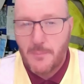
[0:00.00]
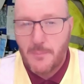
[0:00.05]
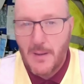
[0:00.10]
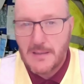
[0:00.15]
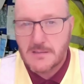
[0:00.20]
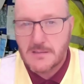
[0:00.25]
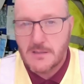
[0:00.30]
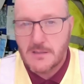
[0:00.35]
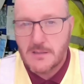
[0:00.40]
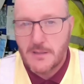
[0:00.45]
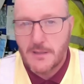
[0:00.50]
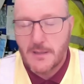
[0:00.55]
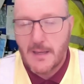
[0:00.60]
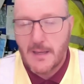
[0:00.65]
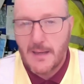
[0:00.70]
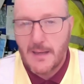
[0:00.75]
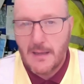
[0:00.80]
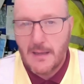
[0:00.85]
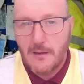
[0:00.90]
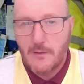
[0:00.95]
best that you
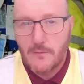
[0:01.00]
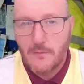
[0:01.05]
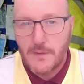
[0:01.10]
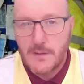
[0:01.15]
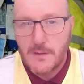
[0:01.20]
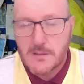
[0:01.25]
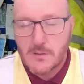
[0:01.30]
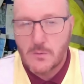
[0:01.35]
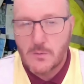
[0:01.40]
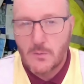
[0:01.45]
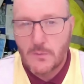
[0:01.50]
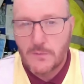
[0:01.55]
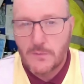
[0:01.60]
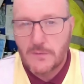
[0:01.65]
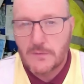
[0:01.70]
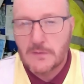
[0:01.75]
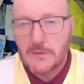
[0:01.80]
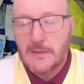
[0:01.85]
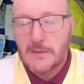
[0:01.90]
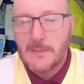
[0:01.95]
can out of these
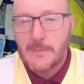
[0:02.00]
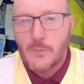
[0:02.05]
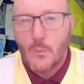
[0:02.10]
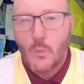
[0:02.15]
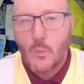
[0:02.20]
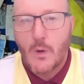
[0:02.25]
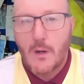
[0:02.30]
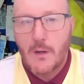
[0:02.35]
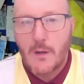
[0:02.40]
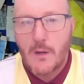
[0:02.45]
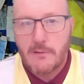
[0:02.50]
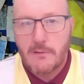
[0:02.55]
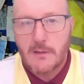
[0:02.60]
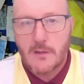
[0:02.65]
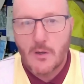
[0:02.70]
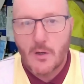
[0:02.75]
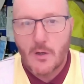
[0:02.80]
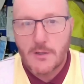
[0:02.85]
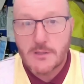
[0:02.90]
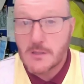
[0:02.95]
courses while you're in
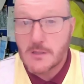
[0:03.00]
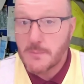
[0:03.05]
college.